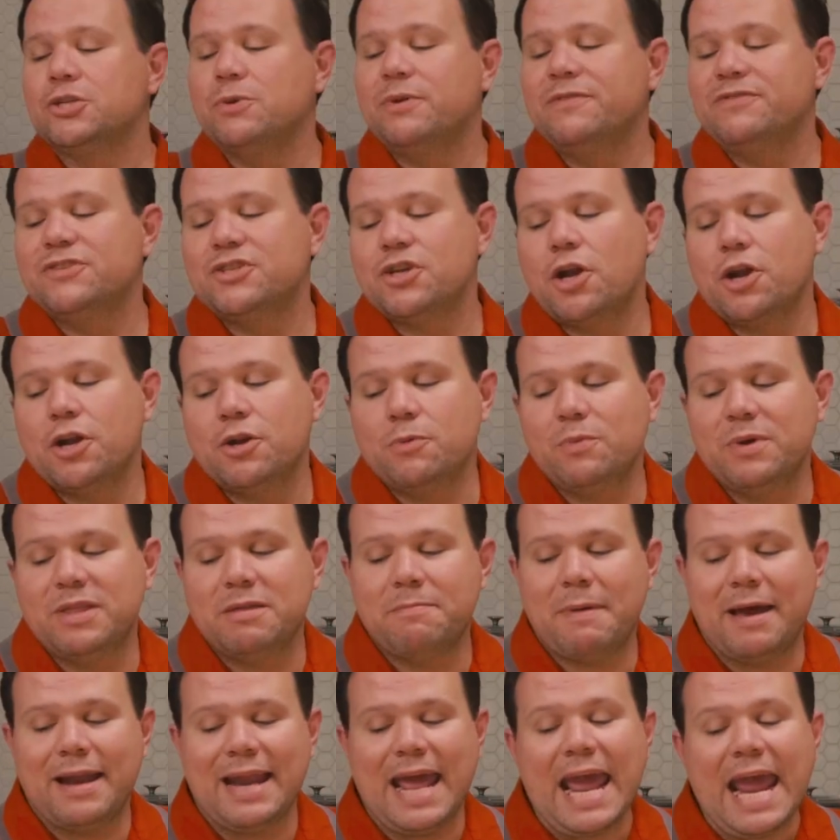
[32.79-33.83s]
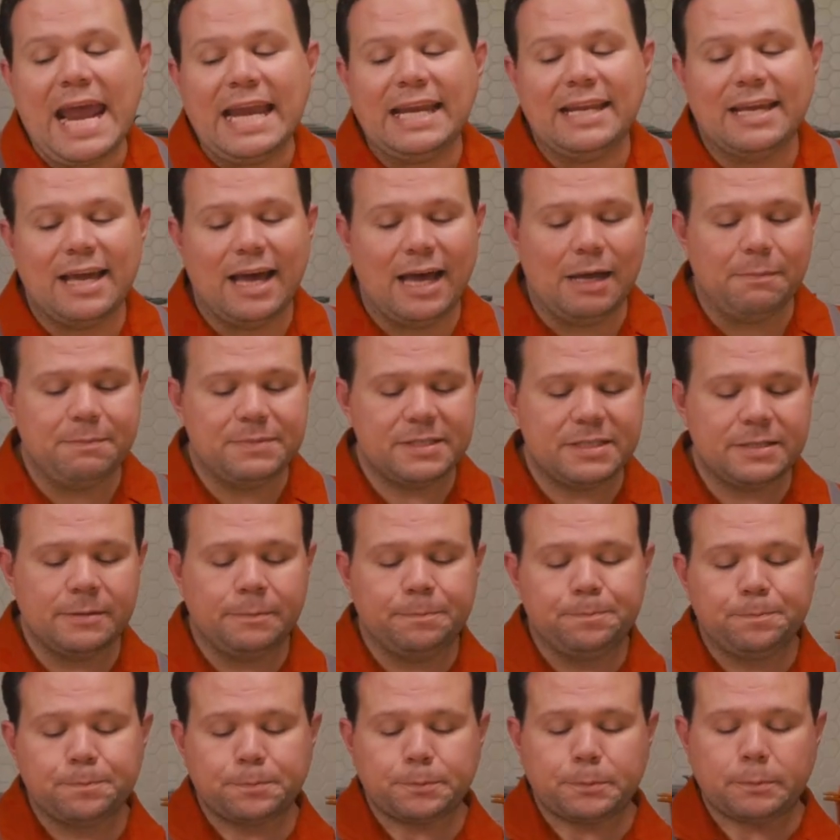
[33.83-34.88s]
So we've started with about eight cups
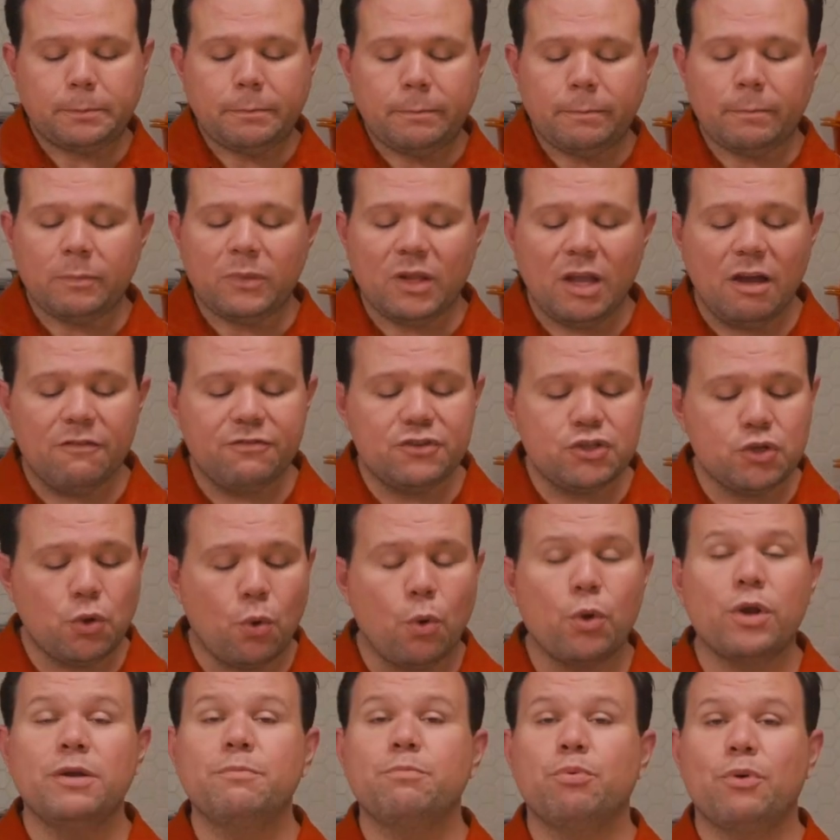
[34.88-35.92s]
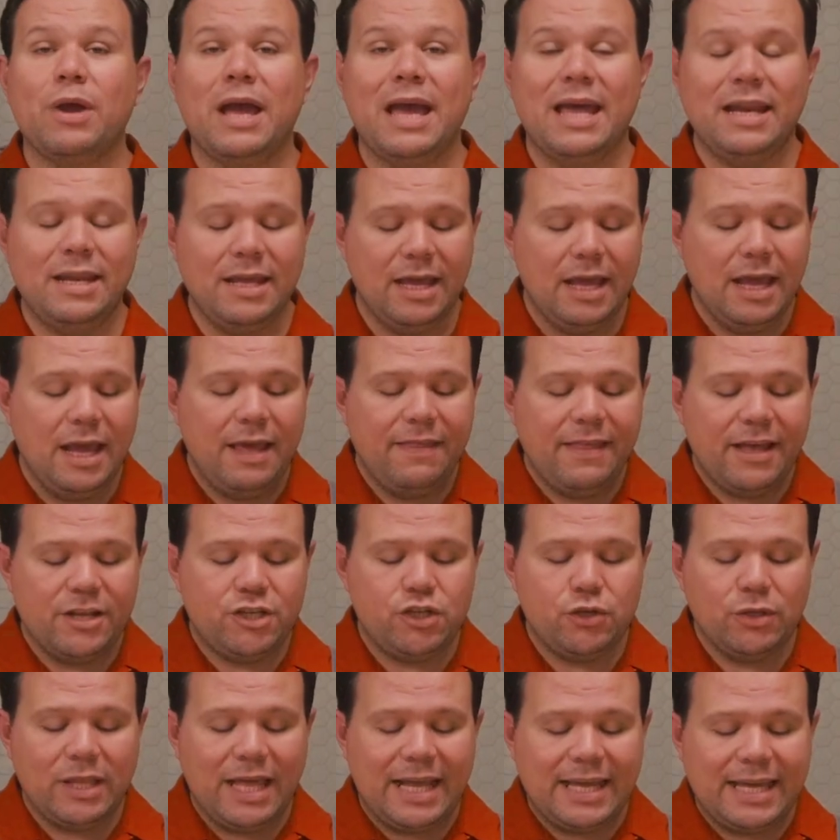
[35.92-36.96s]
of torn bread
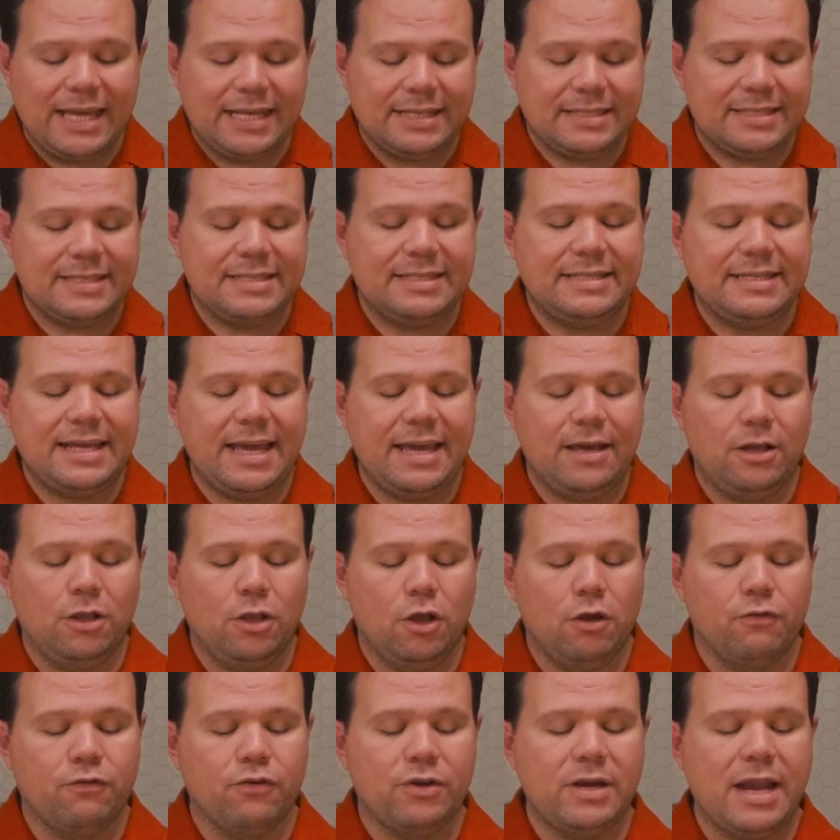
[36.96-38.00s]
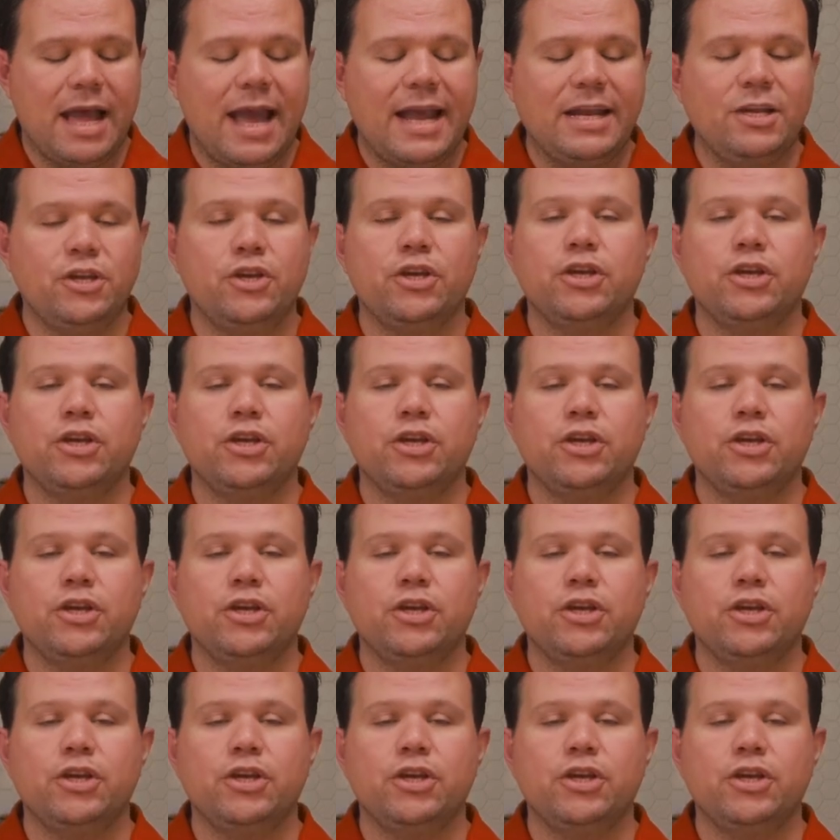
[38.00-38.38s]
that you let get stale overnight.